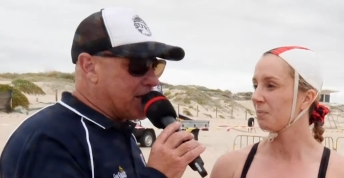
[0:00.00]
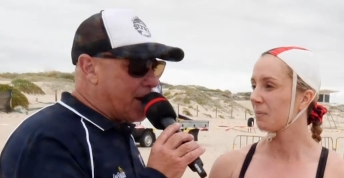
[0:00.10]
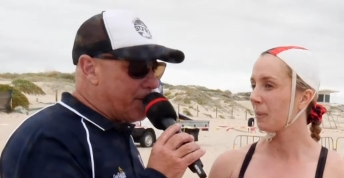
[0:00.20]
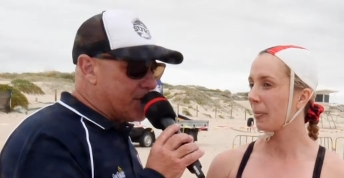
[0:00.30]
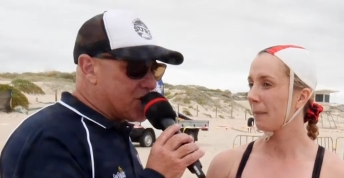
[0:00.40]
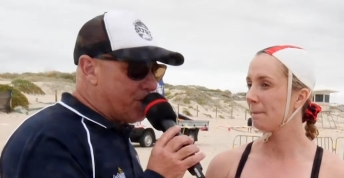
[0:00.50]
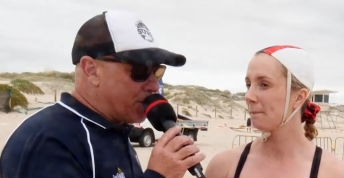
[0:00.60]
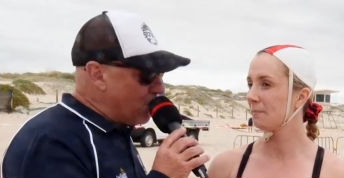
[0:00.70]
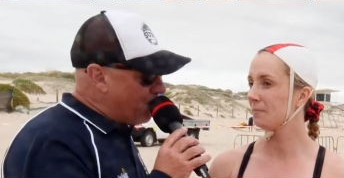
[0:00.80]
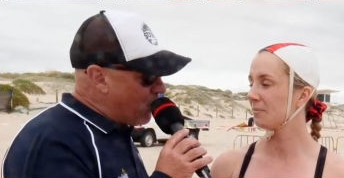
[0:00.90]
Speaker 1: up some
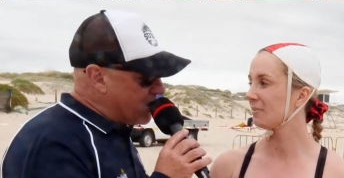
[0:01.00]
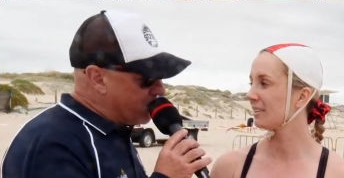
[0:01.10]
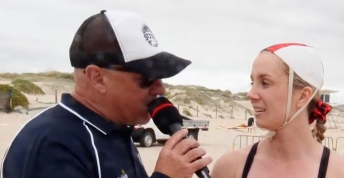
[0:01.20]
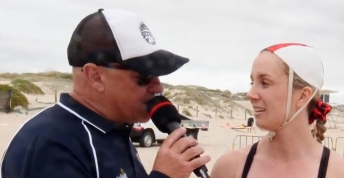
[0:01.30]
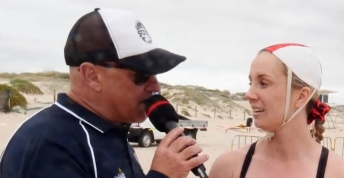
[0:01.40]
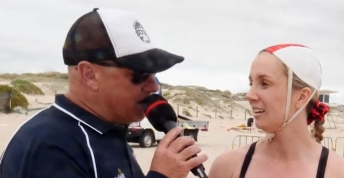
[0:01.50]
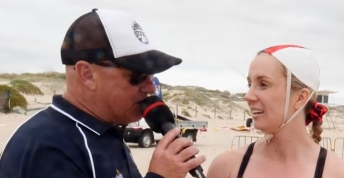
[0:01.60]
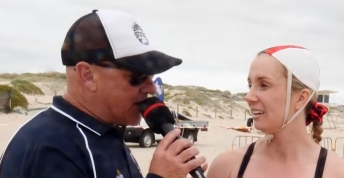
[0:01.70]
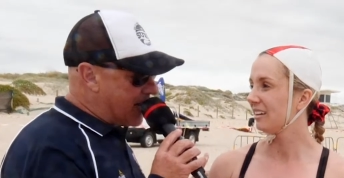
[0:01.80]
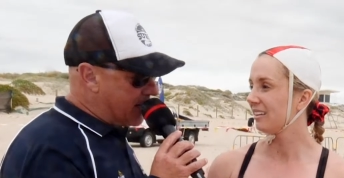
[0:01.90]
good points for your team
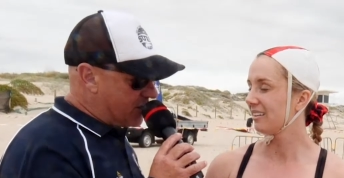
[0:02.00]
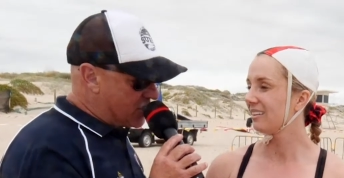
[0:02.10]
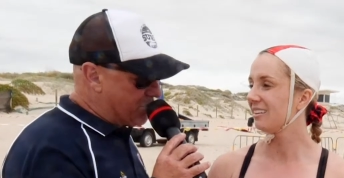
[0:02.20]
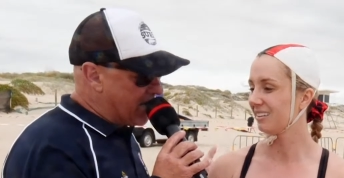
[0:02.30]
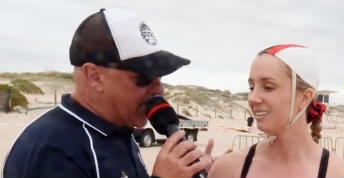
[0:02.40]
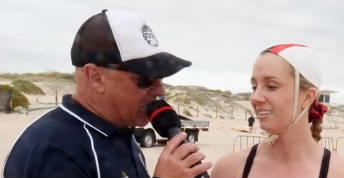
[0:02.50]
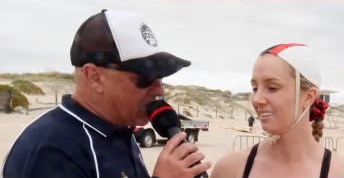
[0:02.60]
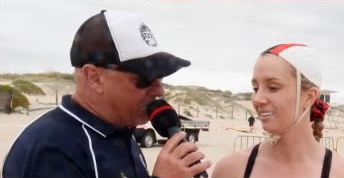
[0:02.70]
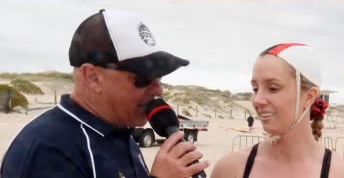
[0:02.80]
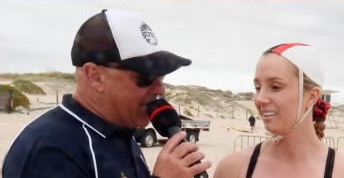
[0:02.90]
today in the sprint and in
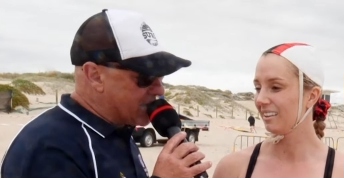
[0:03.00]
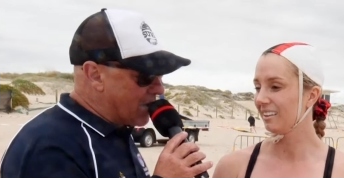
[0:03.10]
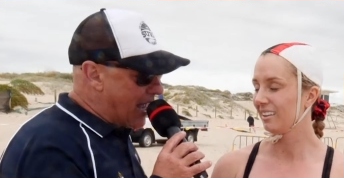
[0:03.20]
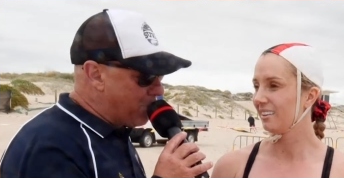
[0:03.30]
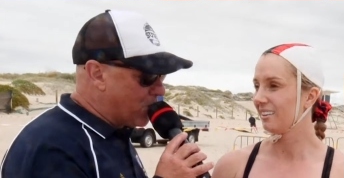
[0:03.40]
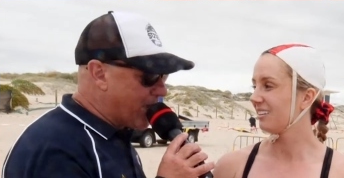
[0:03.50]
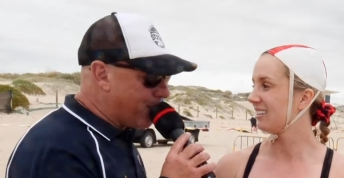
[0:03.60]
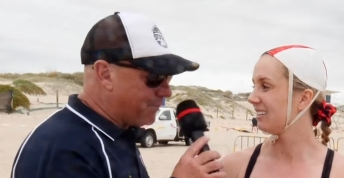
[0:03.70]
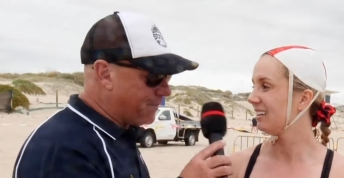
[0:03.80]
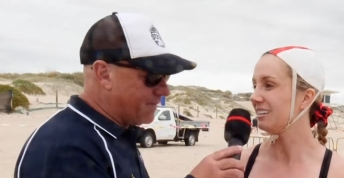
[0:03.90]
the flag. So happy with
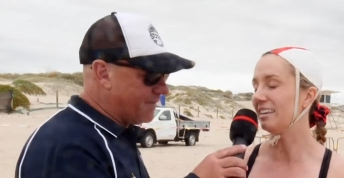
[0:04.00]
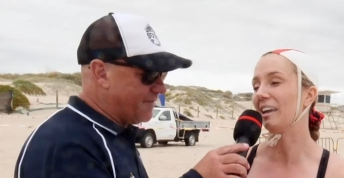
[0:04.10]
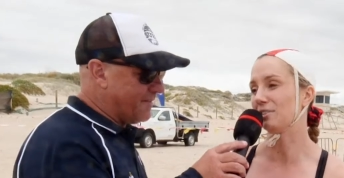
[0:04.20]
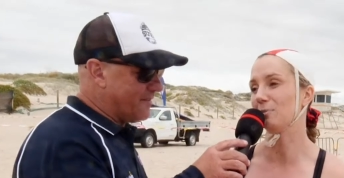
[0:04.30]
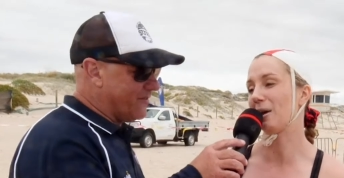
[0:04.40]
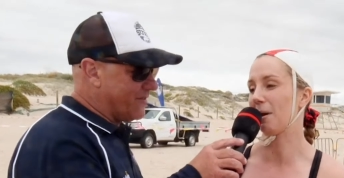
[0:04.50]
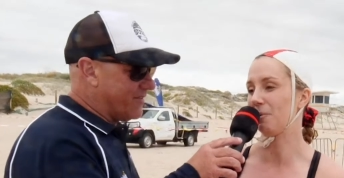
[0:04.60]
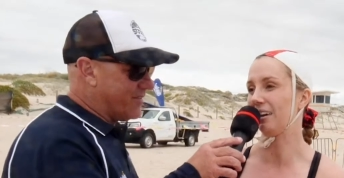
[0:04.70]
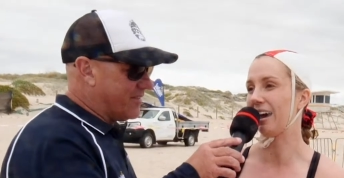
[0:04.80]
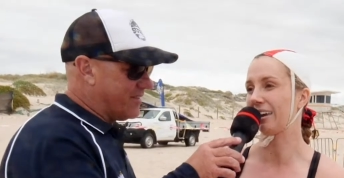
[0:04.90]
that
Speaker 2: yeah, super
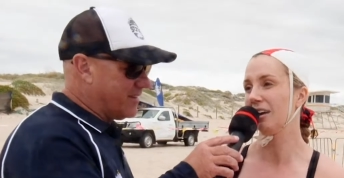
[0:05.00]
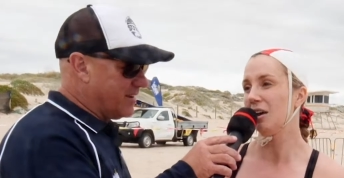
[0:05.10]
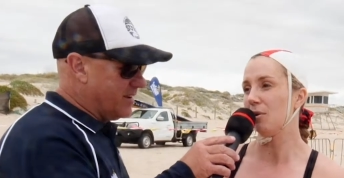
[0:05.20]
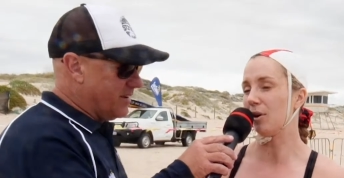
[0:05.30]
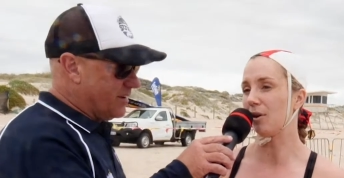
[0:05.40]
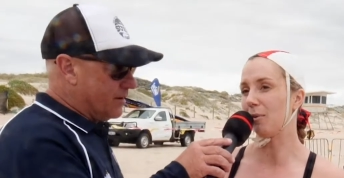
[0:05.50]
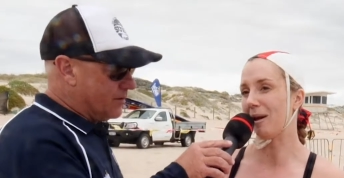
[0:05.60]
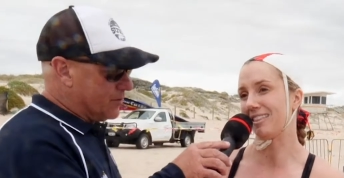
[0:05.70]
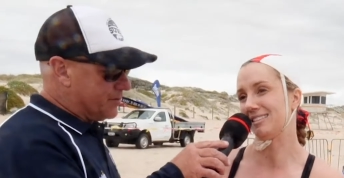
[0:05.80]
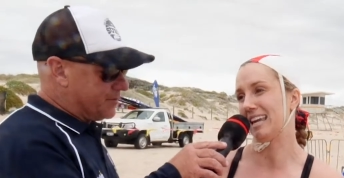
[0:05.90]
happy. Like we're all
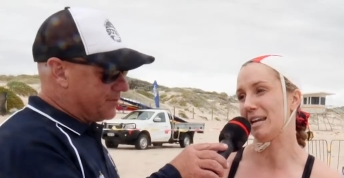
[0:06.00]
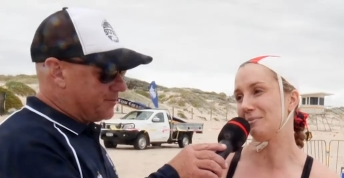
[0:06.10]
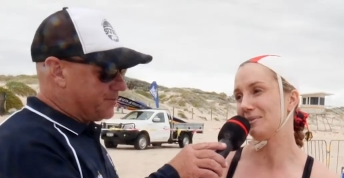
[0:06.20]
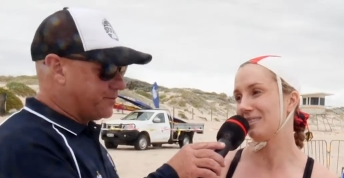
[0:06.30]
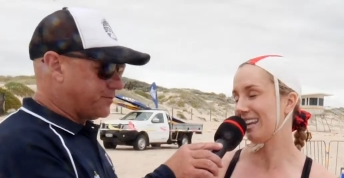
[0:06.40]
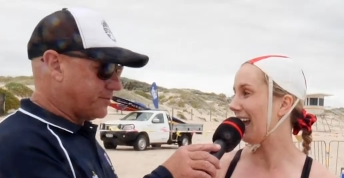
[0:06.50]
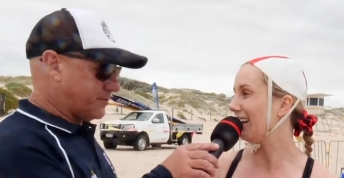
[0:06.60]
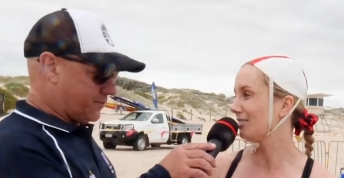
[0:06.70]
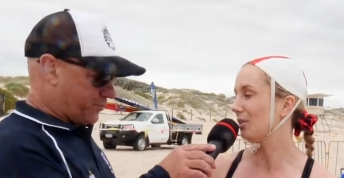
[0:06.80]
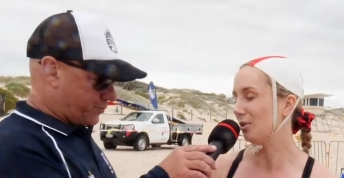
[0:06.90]
about the team
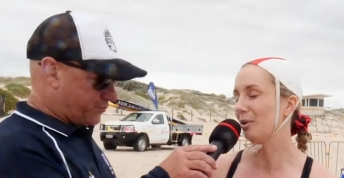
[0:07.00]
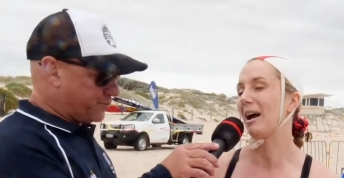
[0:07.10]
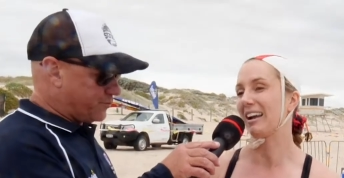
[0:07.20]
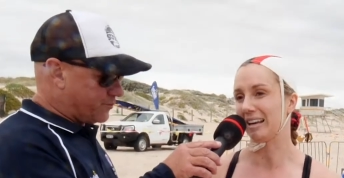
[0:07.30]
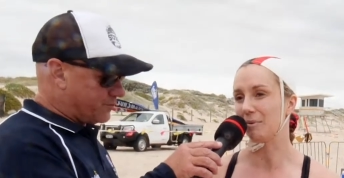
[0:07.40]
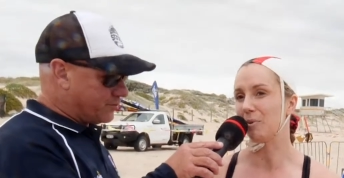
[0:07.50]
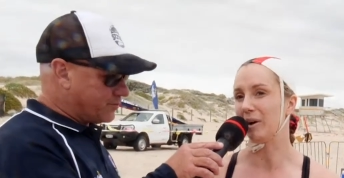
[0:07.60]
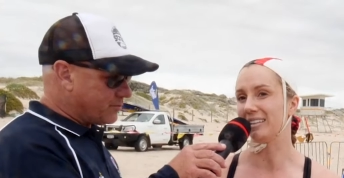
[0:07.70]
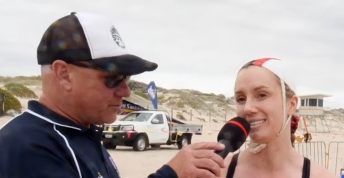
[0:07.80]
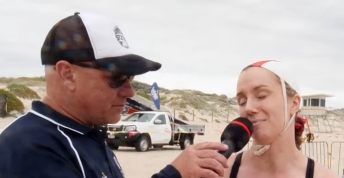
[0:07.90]
today, so all about getting
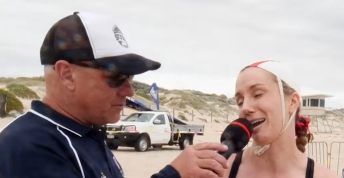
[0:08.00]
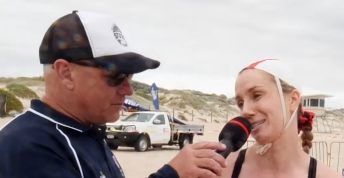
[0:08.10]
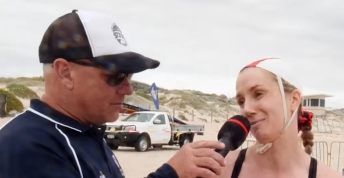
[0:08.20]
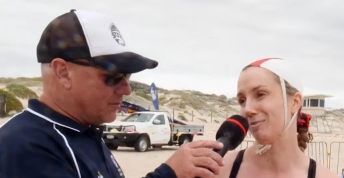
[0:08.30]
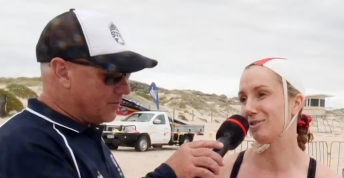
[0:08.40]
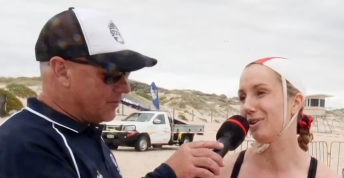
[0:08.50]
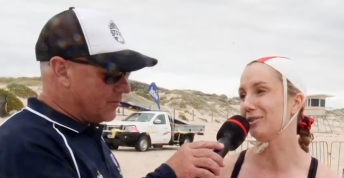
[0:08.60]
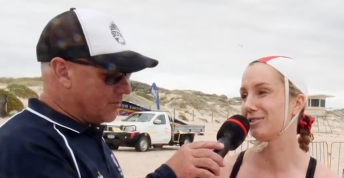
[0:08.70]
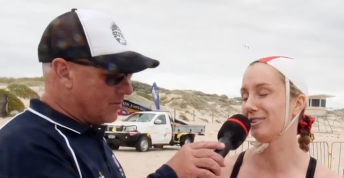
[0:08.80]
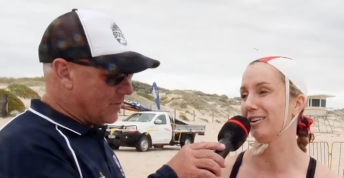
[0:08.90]
points and maximum
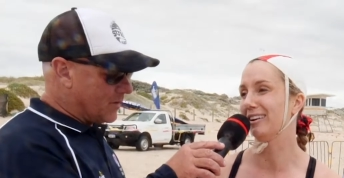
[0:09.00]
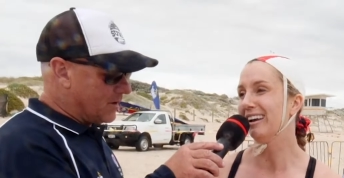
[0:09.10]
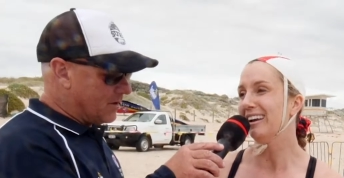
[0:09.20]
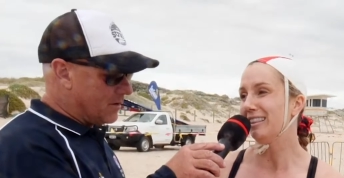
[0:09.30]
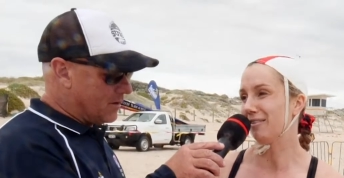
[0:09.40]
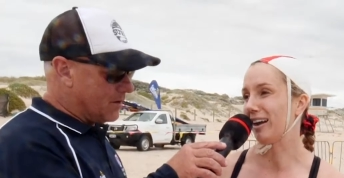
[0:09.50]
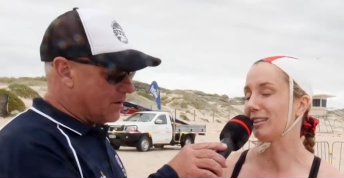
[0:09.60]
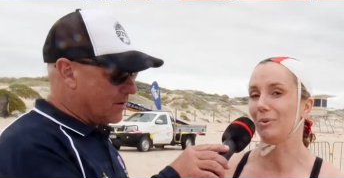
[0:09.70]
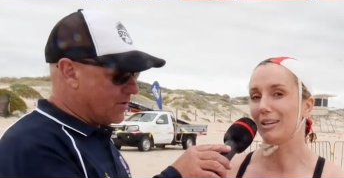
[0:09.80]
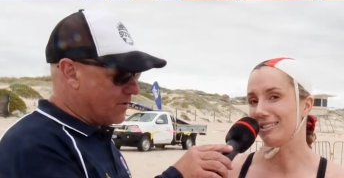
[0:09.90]
results. So the fact that we could